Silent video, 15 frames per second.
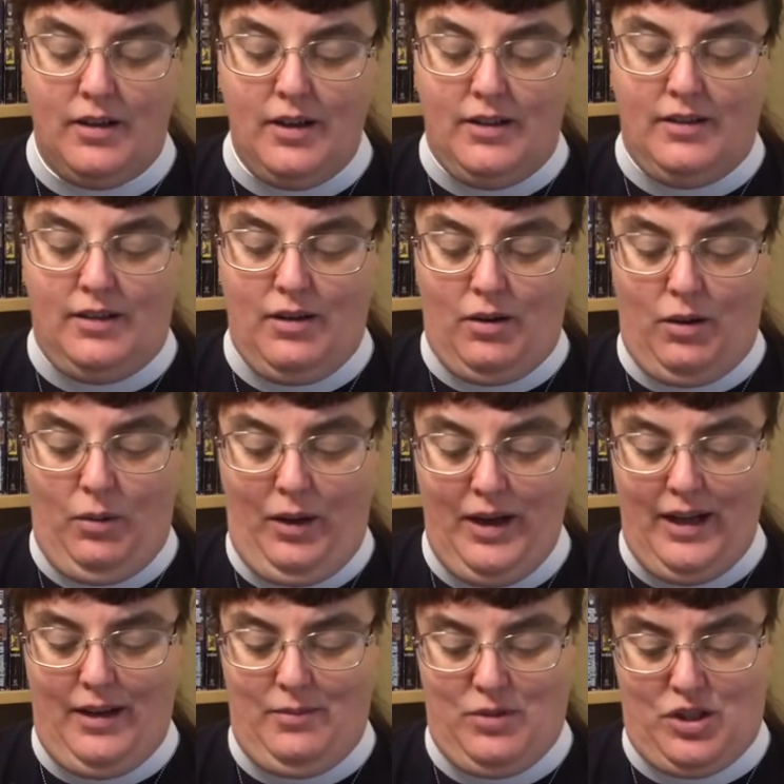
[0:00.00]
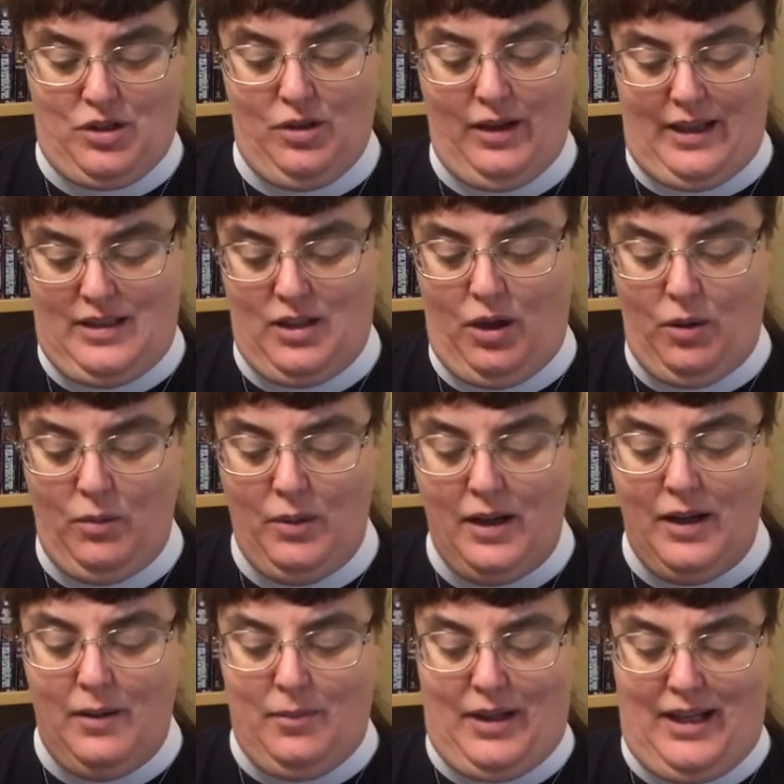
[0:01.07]
"No, I'm sure I don't,
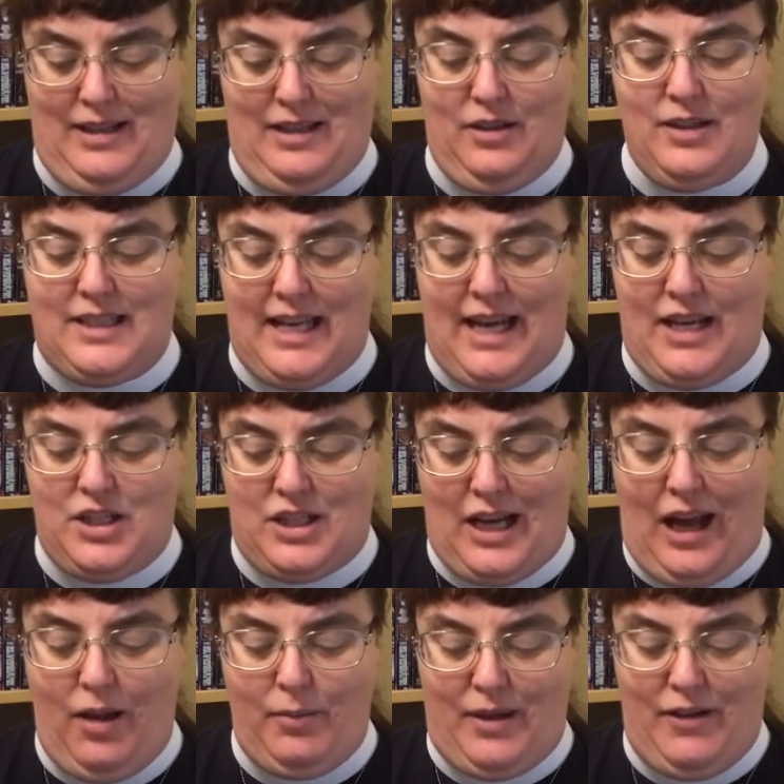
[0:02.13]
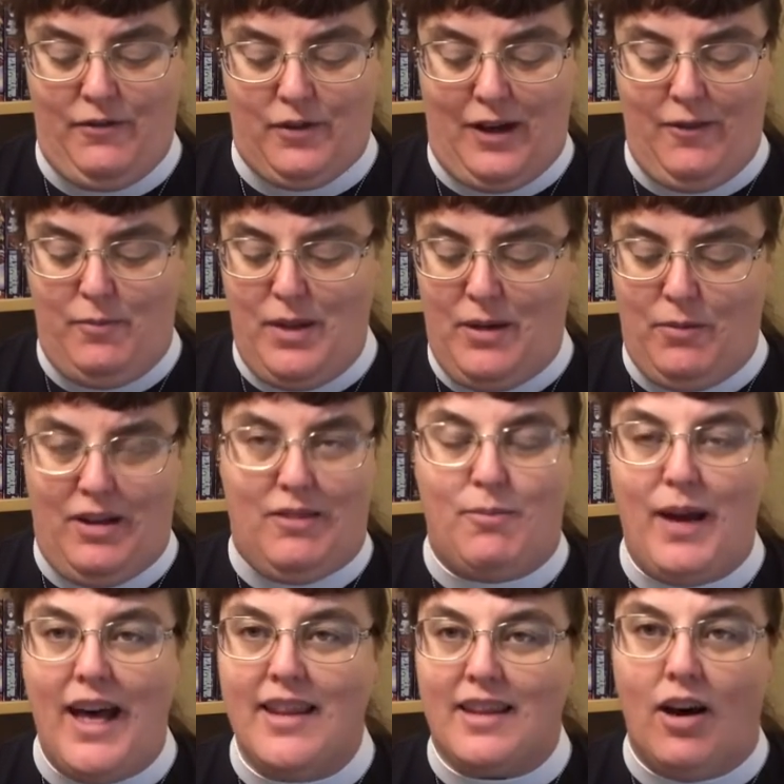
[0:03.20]
but I dare say I shall be, for I've been with
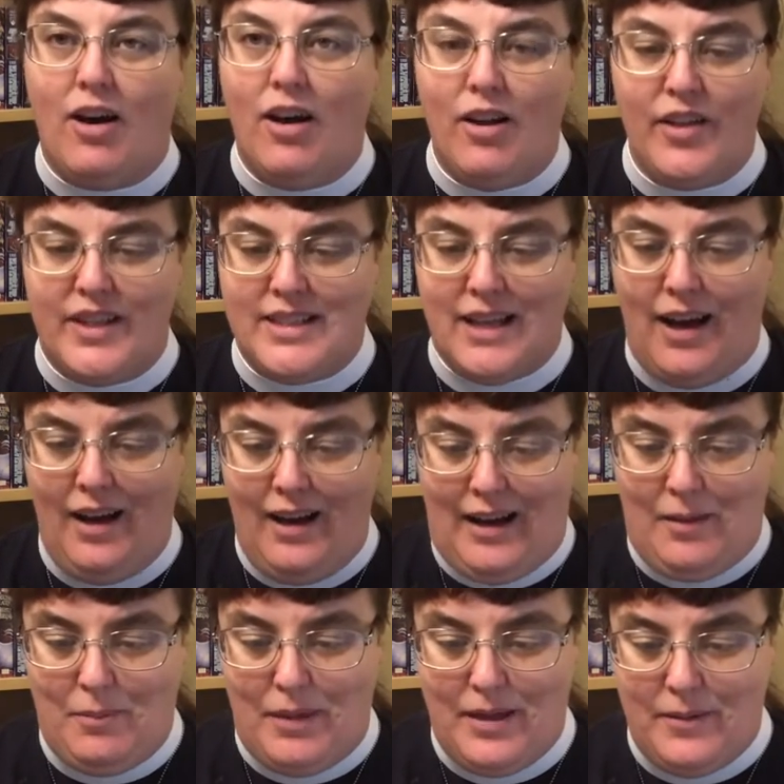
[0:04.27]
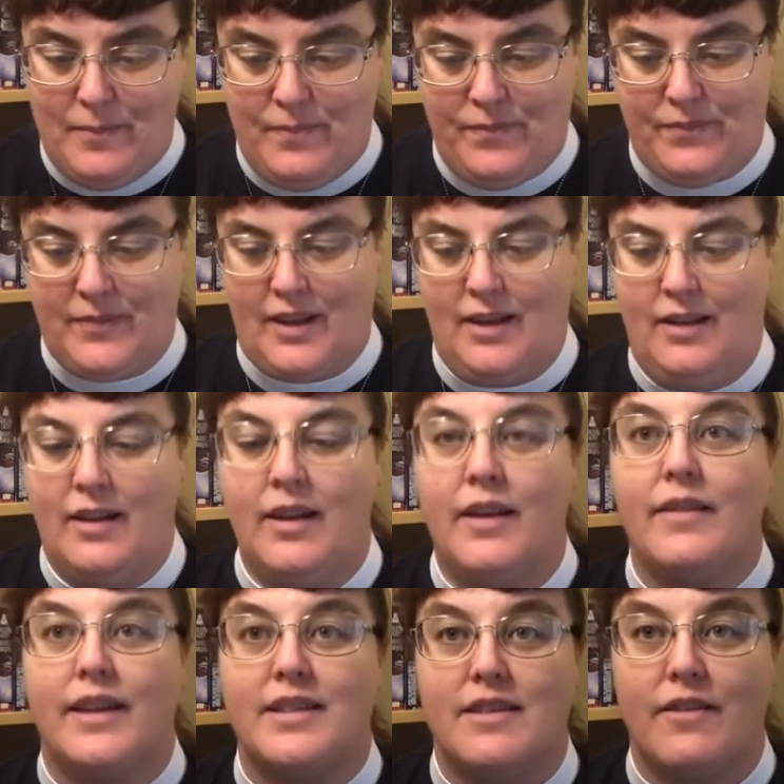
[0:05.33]
Beth all the time."
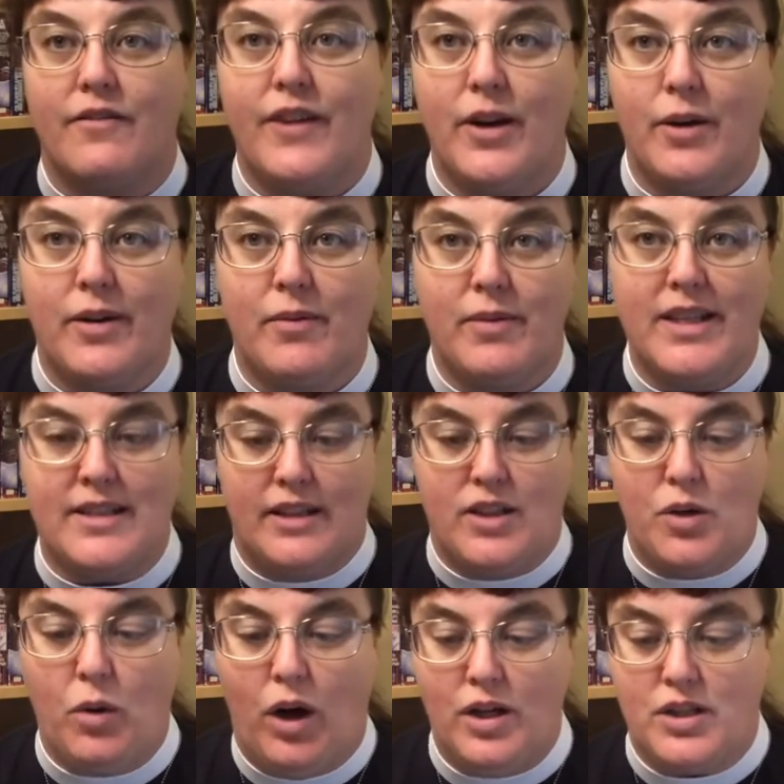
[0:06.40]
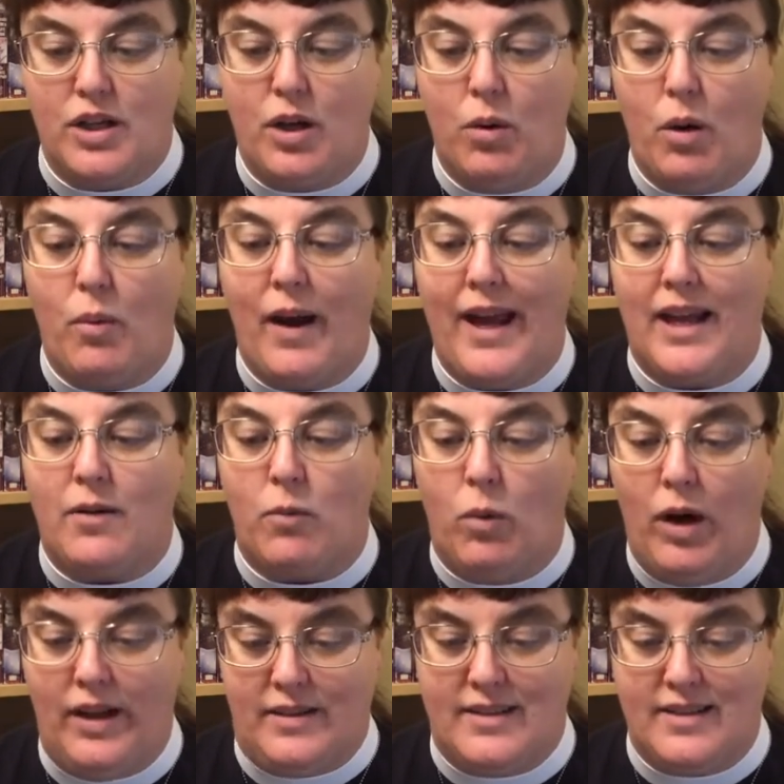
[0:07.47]
That's the very reason you ought to go away at
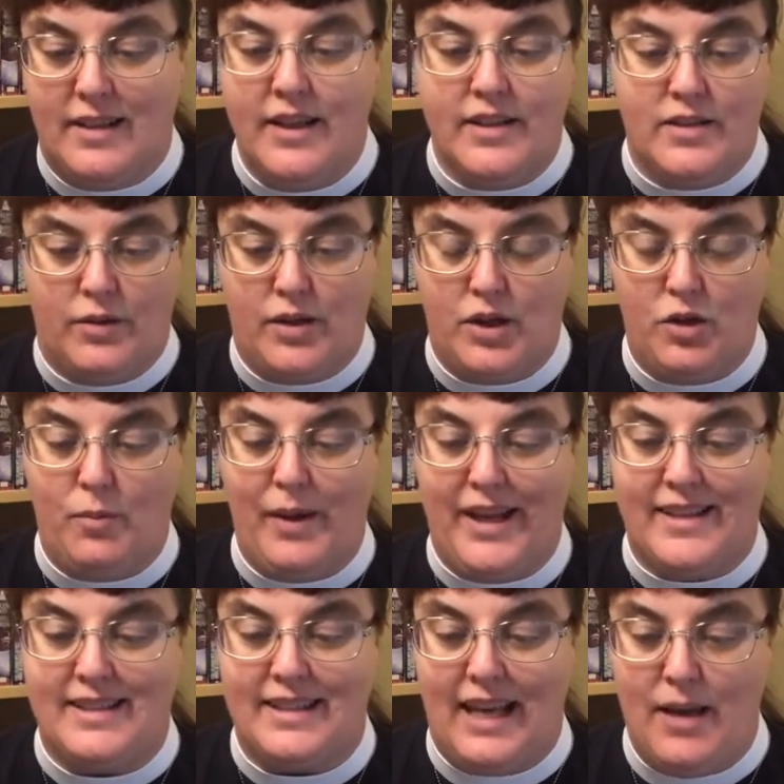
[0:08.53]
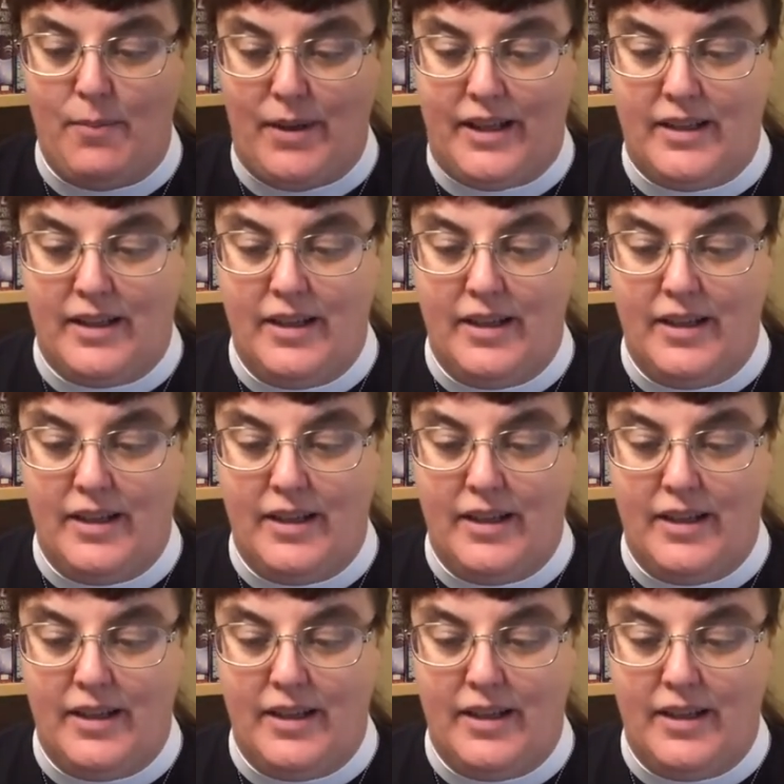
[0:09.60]
once, so that you may escape it.